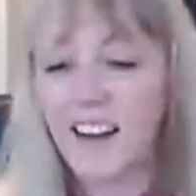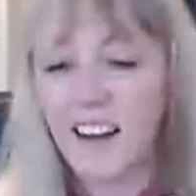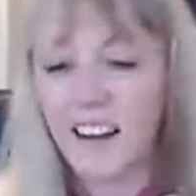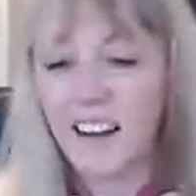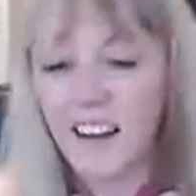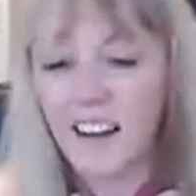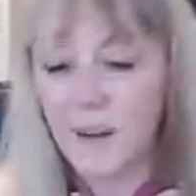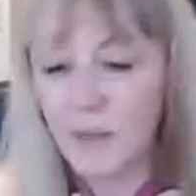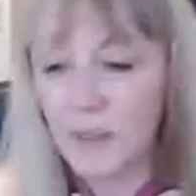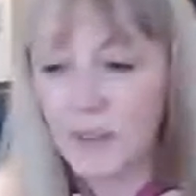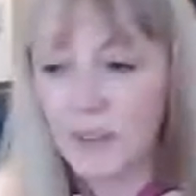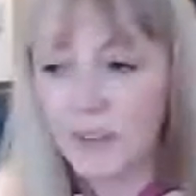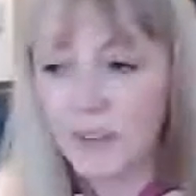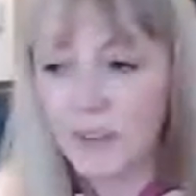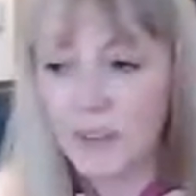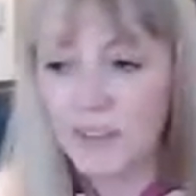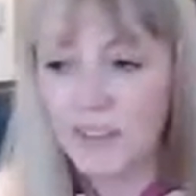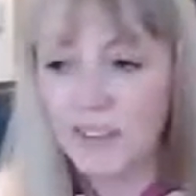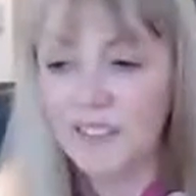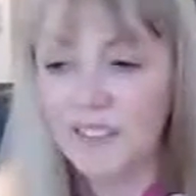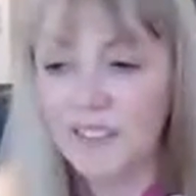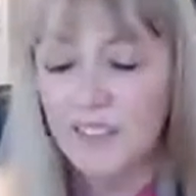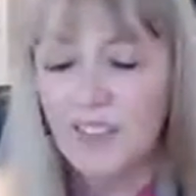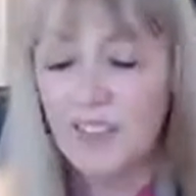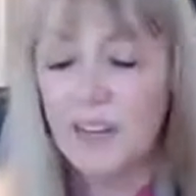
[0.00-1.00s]

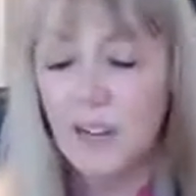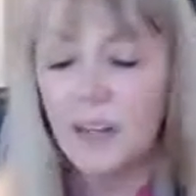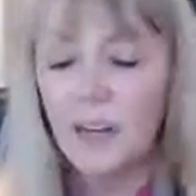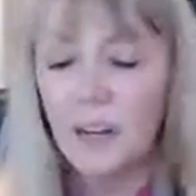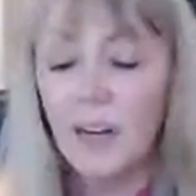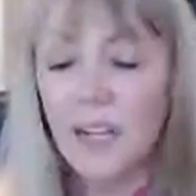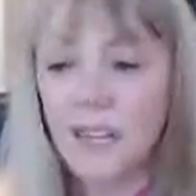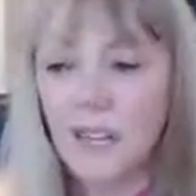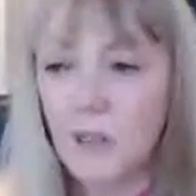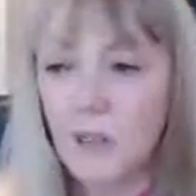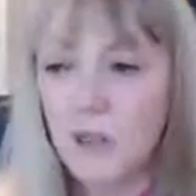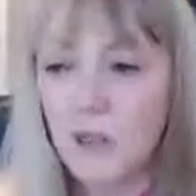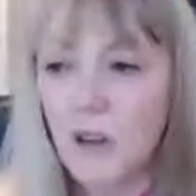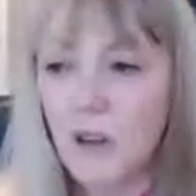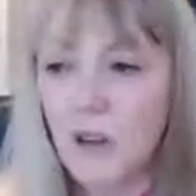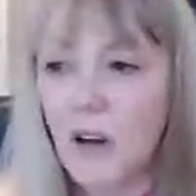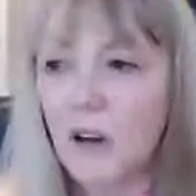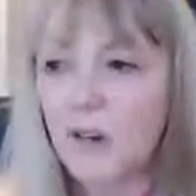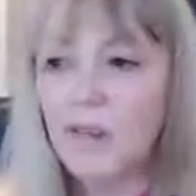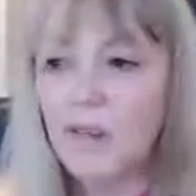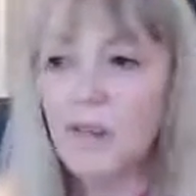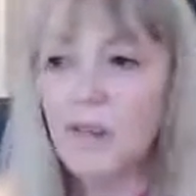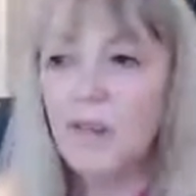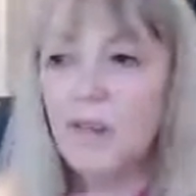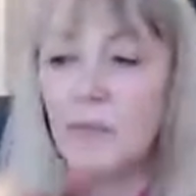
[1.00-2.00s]
will, hand on
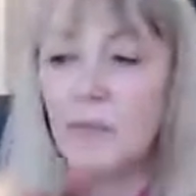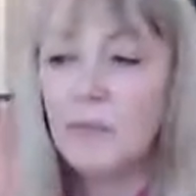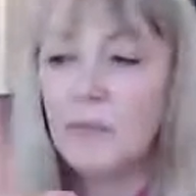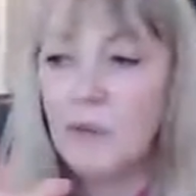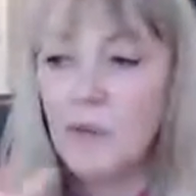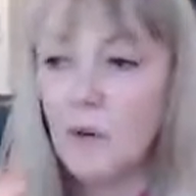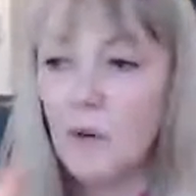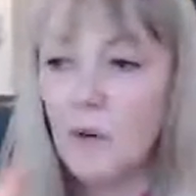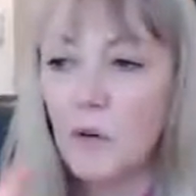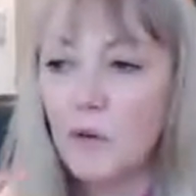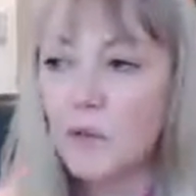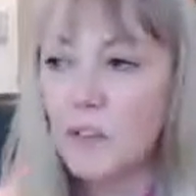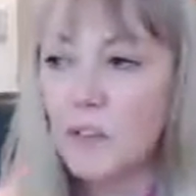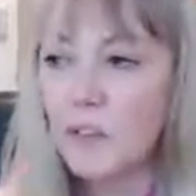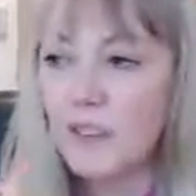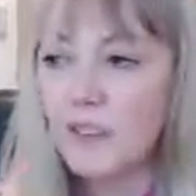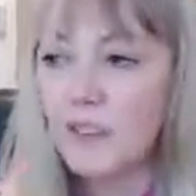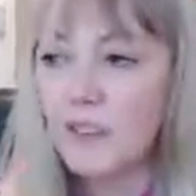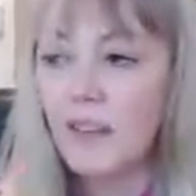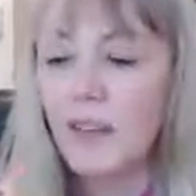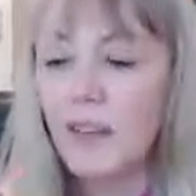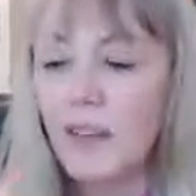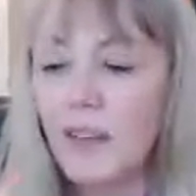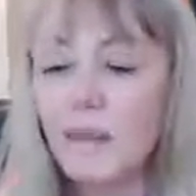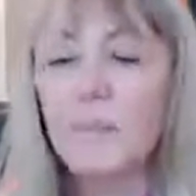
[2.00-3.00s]
heart, I'm
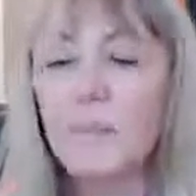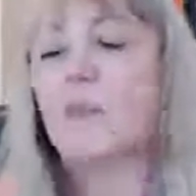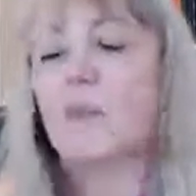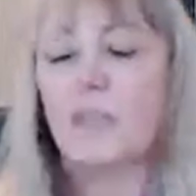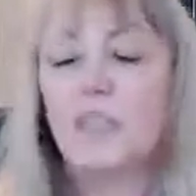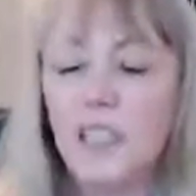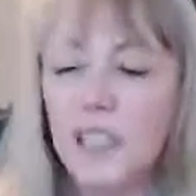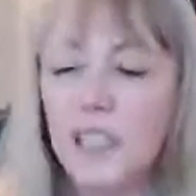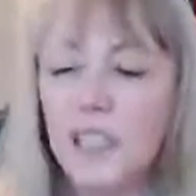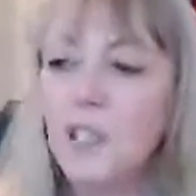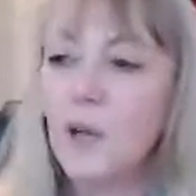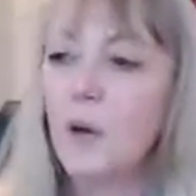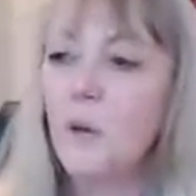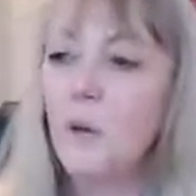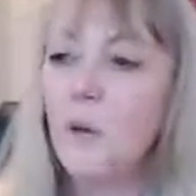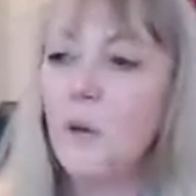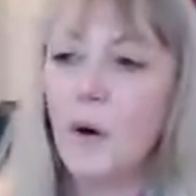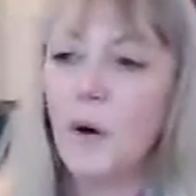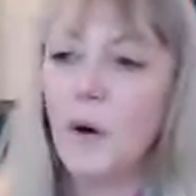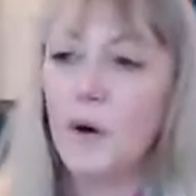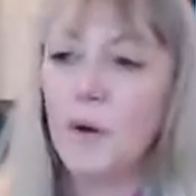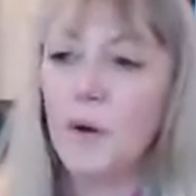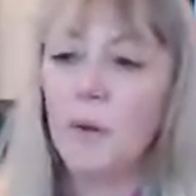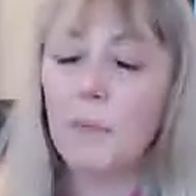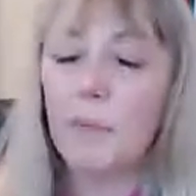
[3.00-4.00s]
not an eco
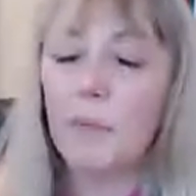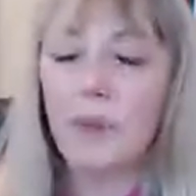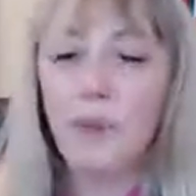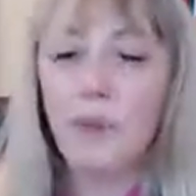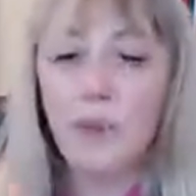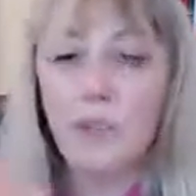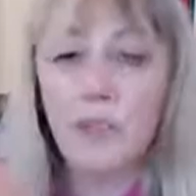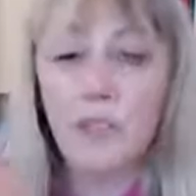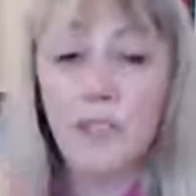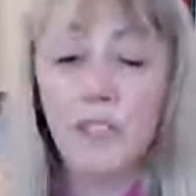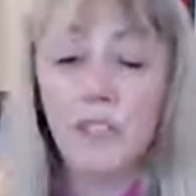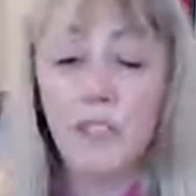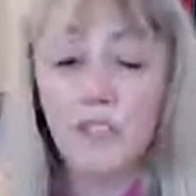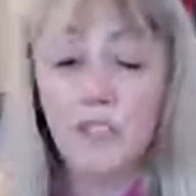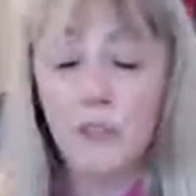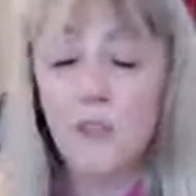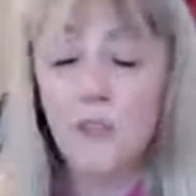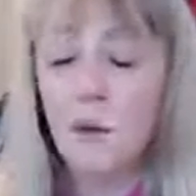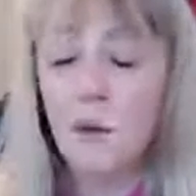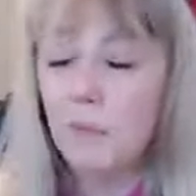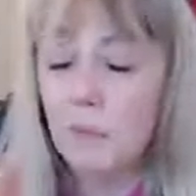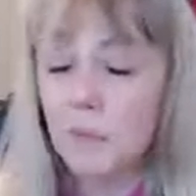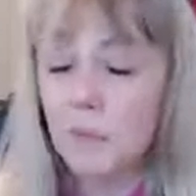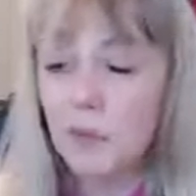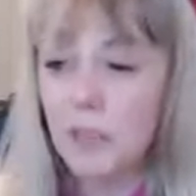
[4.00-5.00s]
warrior, but I really
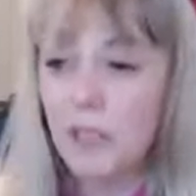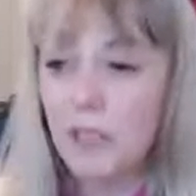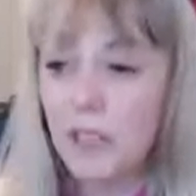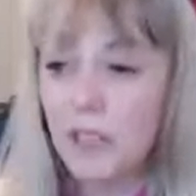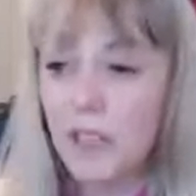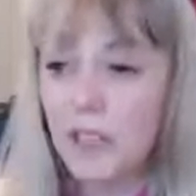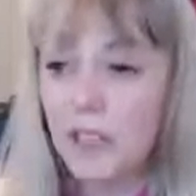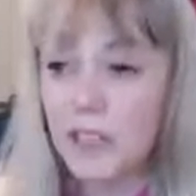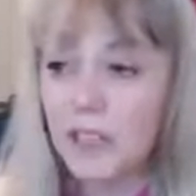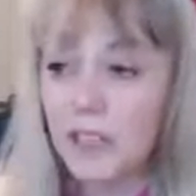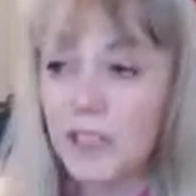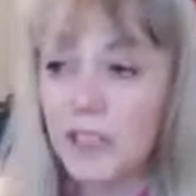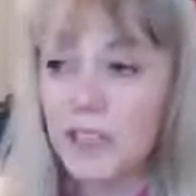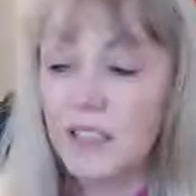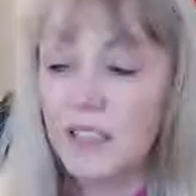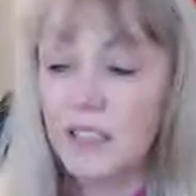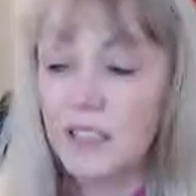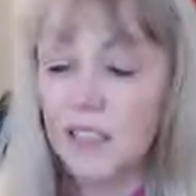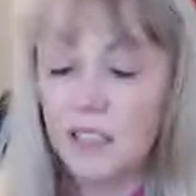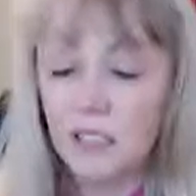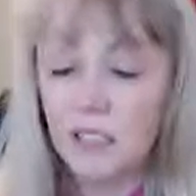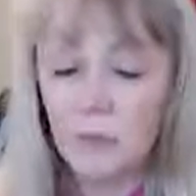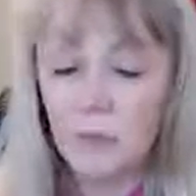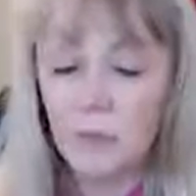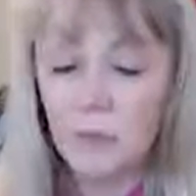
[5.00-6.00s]
do appreciate and I
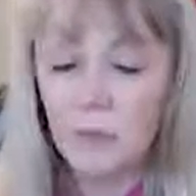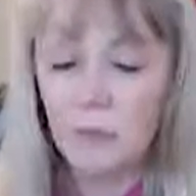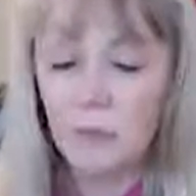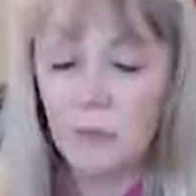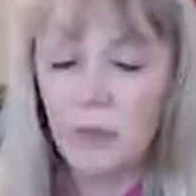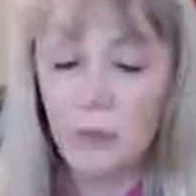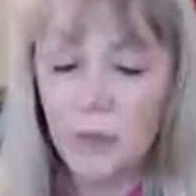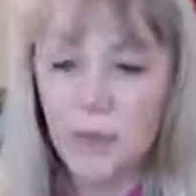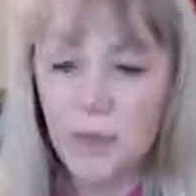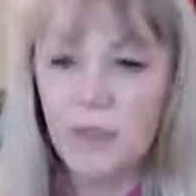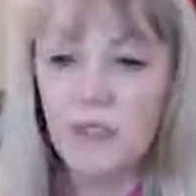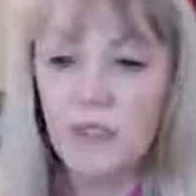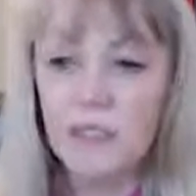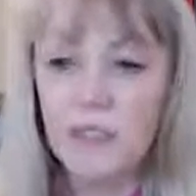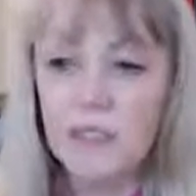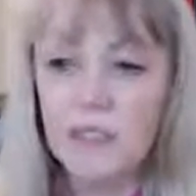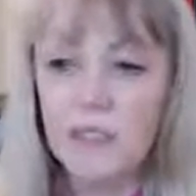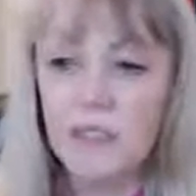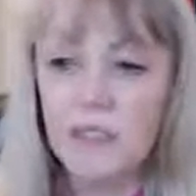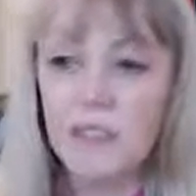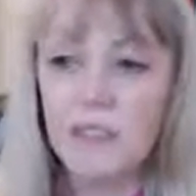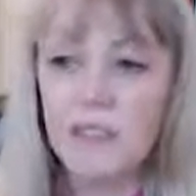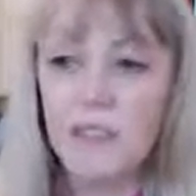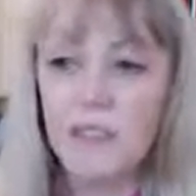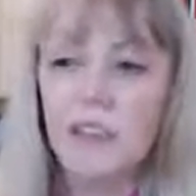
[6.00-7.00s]
understand how important this
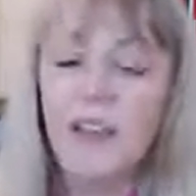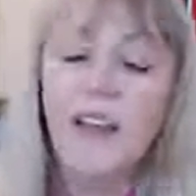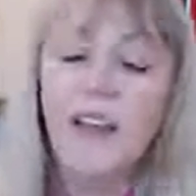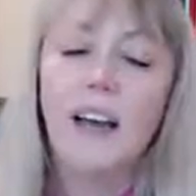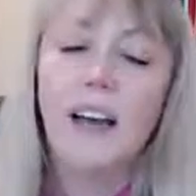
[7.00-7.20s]
is.